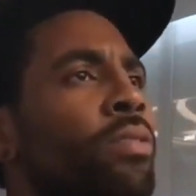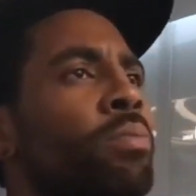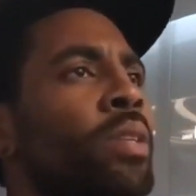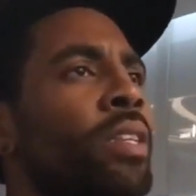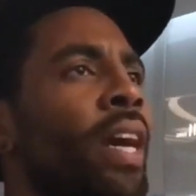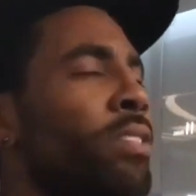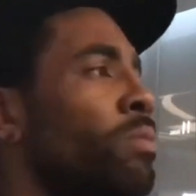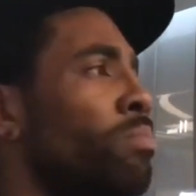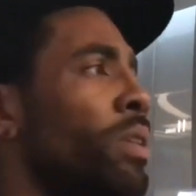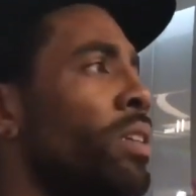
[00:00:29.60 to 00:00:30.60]
for me not
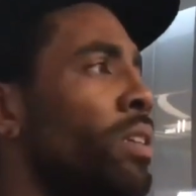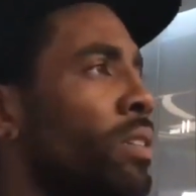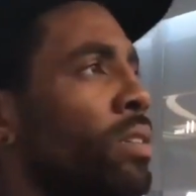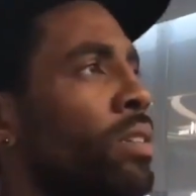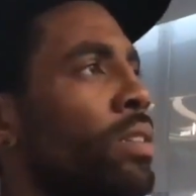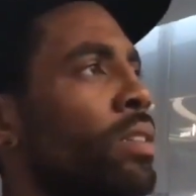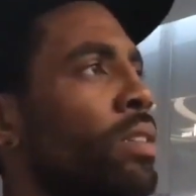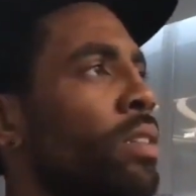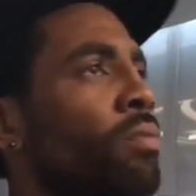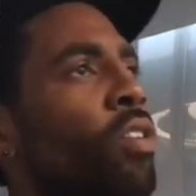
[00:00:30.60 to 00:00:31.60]
to be
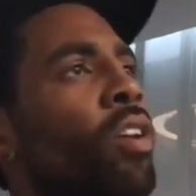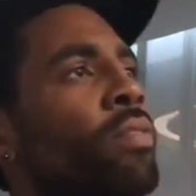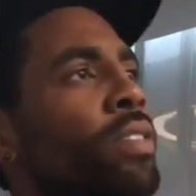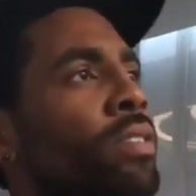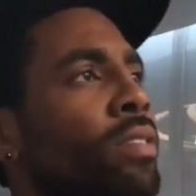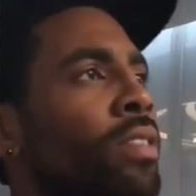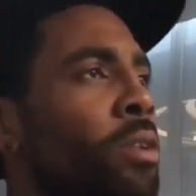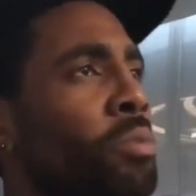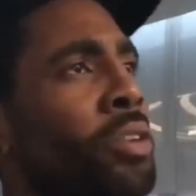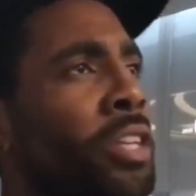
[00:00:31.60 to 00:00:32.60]
involved in the
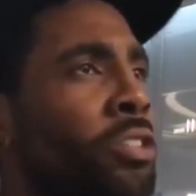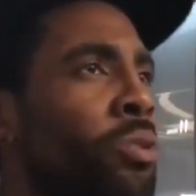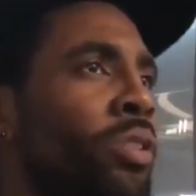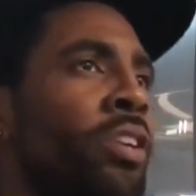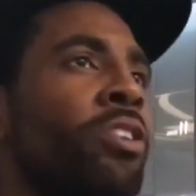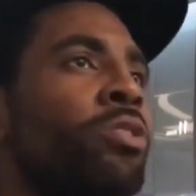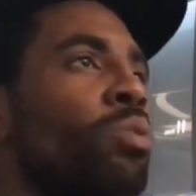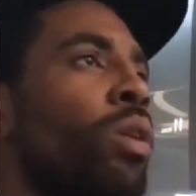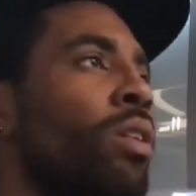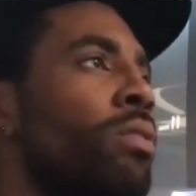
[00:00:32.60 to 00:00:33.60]
community issues here
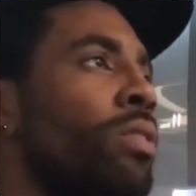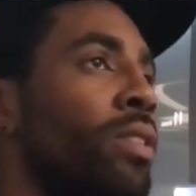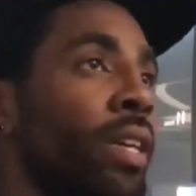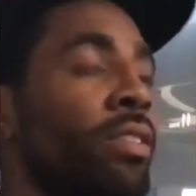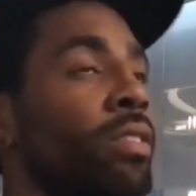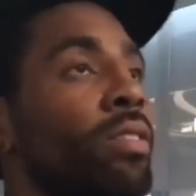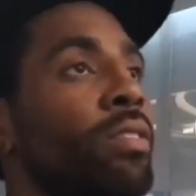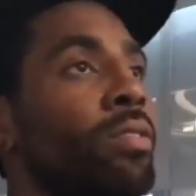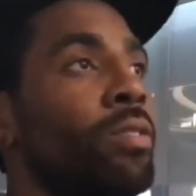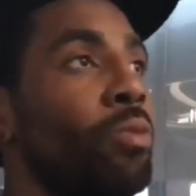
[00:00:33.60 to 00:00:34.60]
as well. And that's
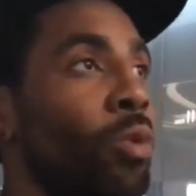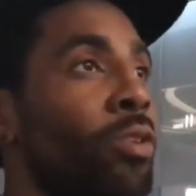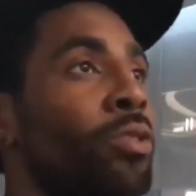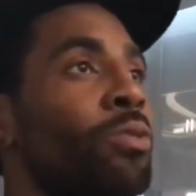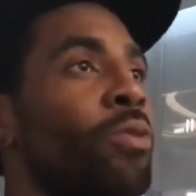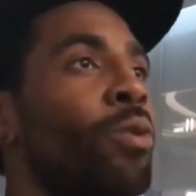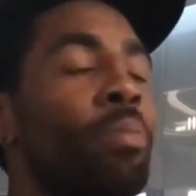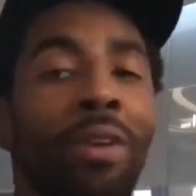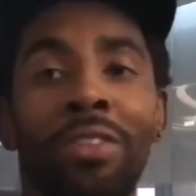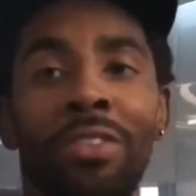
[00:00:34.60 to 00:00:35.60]
one of those four
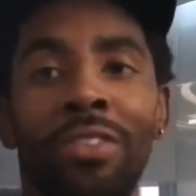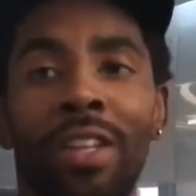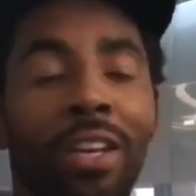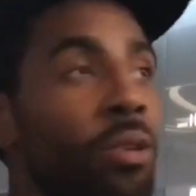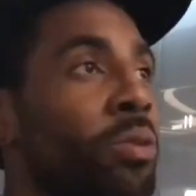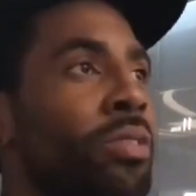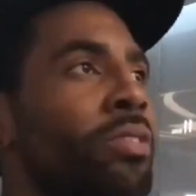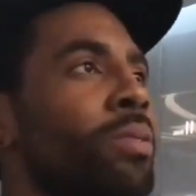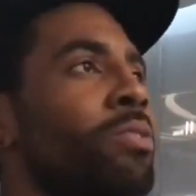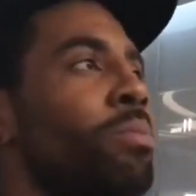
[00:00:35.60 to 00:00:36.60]
pillars that goes
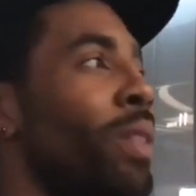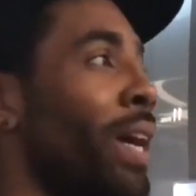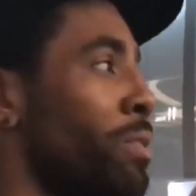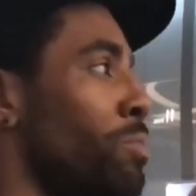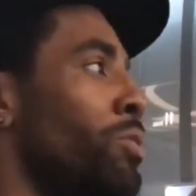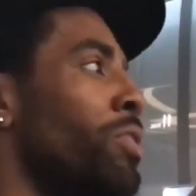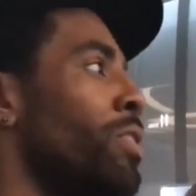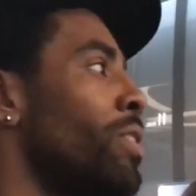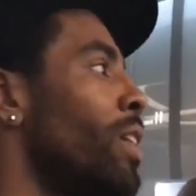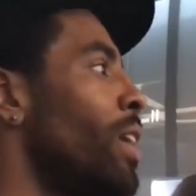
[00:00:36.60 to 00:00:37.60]
in terms of the black
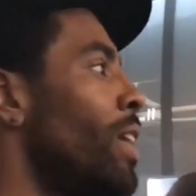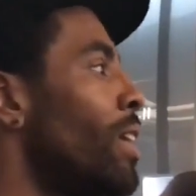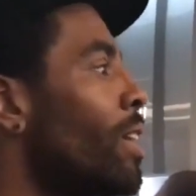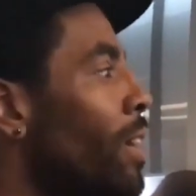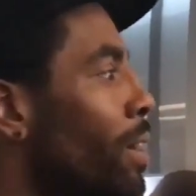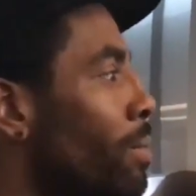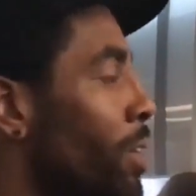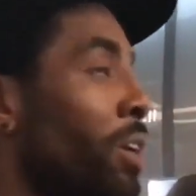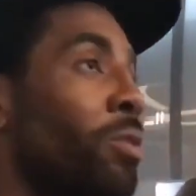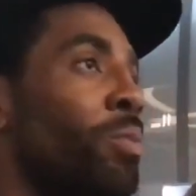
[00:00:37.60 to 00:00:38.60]
community,
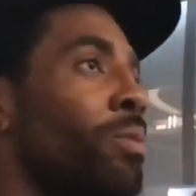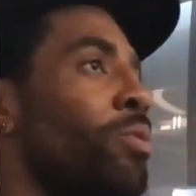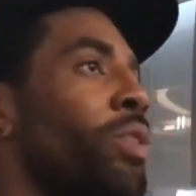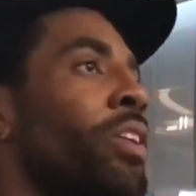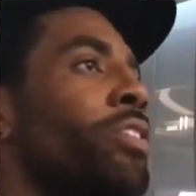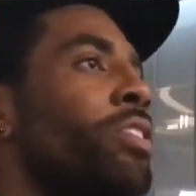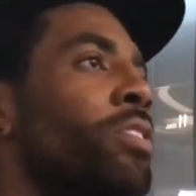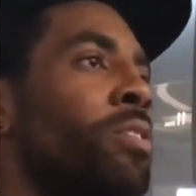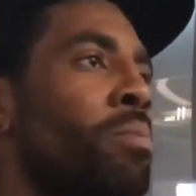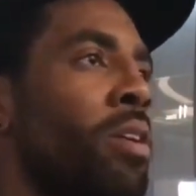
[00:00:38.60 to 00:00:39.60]
um, colored people here
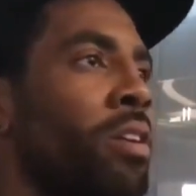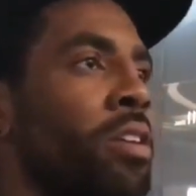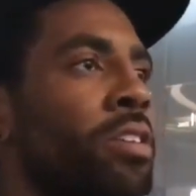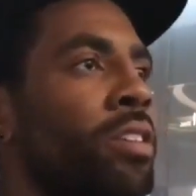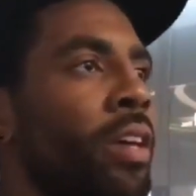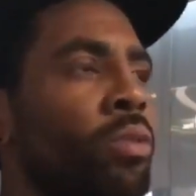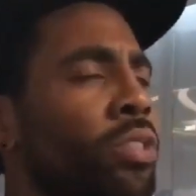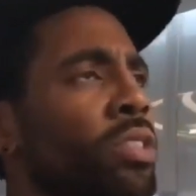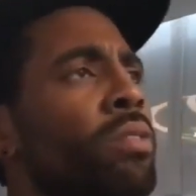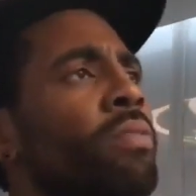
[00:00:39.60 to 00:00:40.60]
still in America. Like
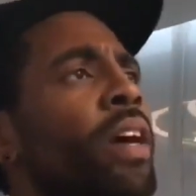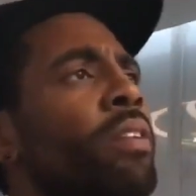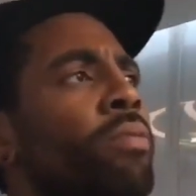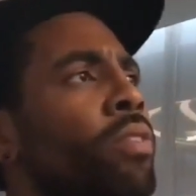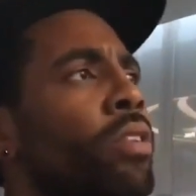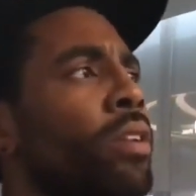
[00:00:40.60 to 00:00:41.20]
we're still fighting